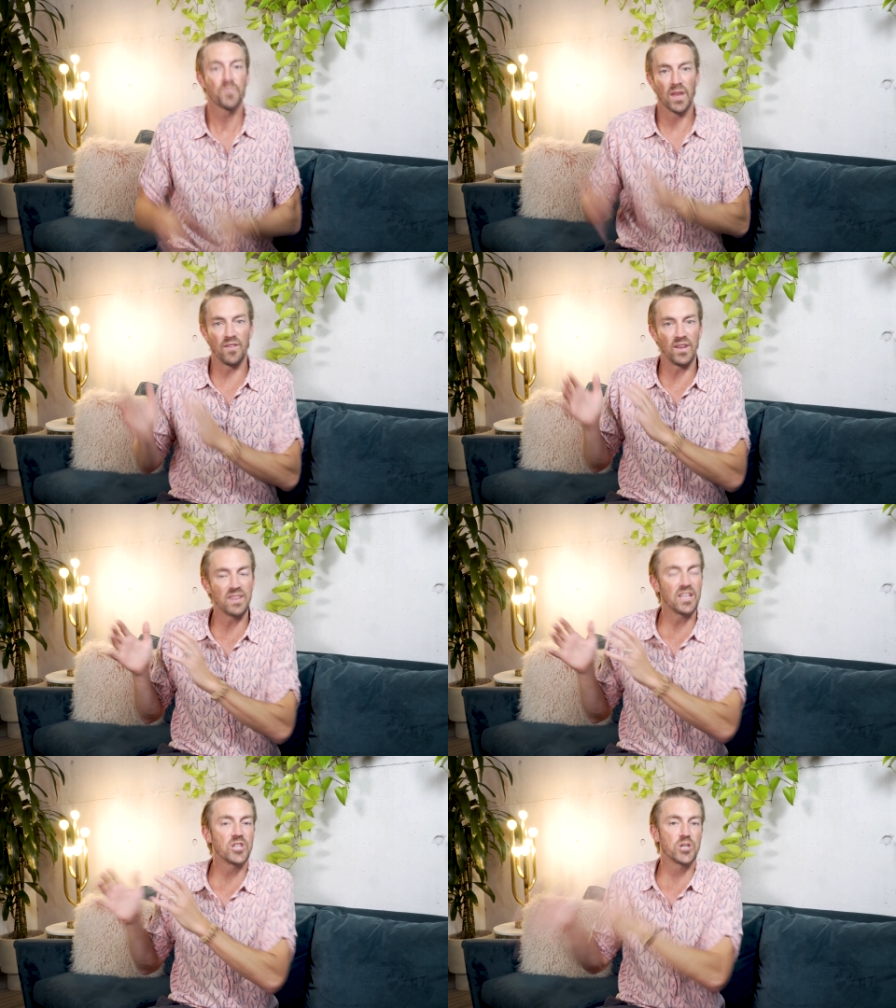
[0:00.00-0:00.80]
If
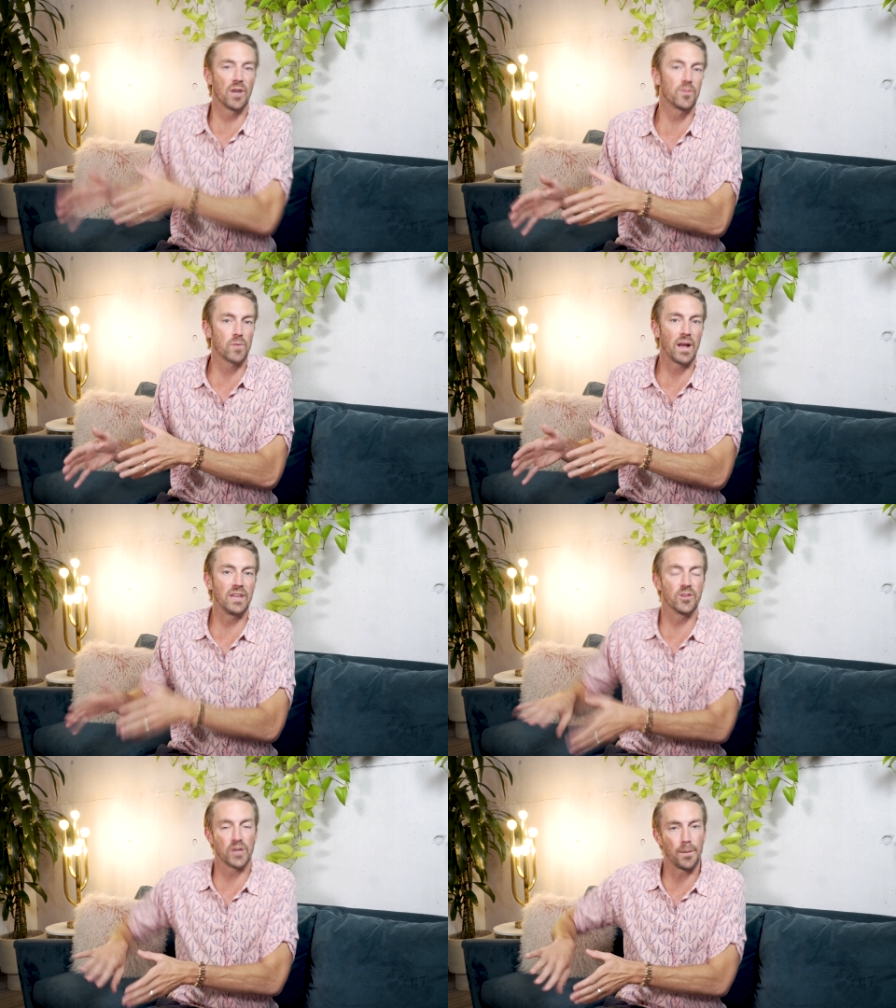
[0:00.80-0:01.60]
anything's shovel ready,
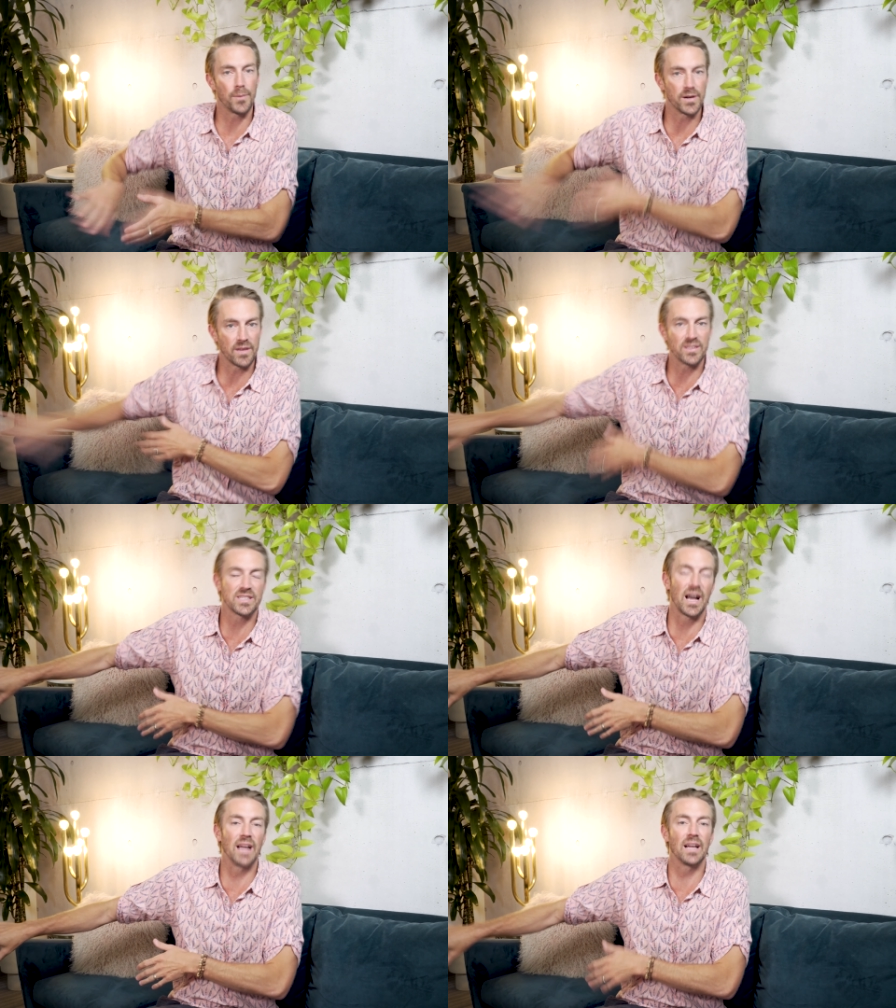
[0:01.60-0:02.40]
they're going to put it on the
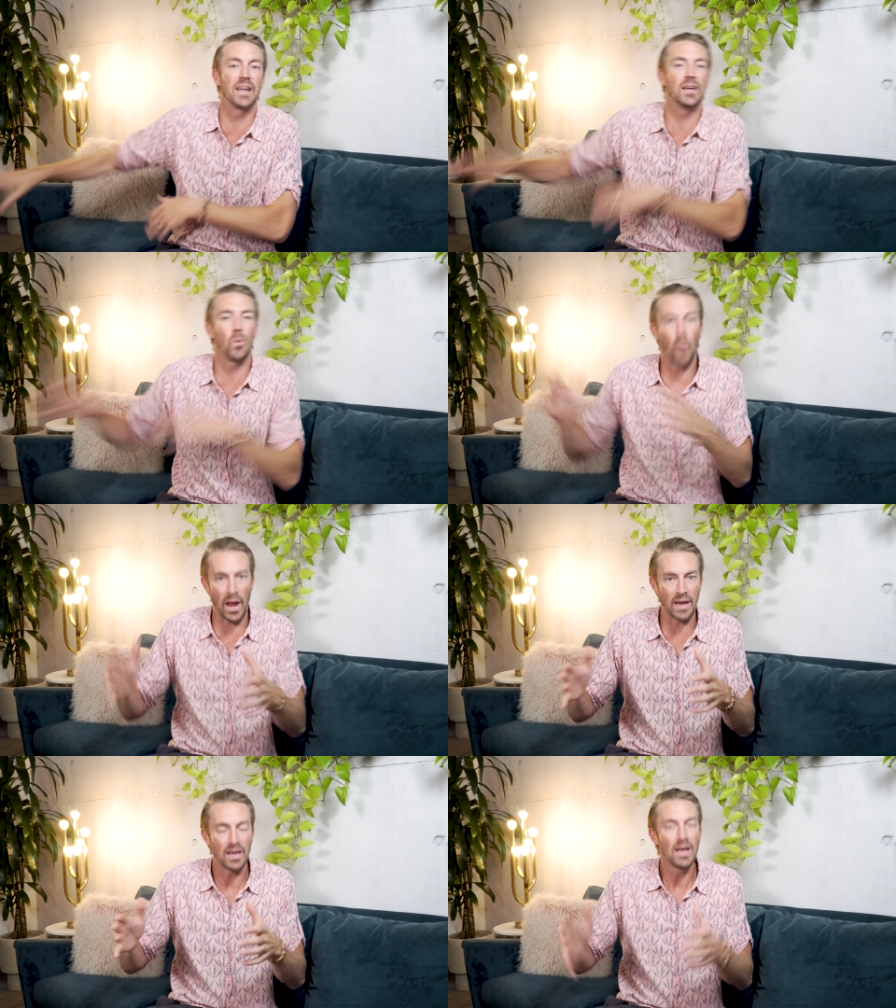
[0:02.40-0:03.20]
sideline and wait,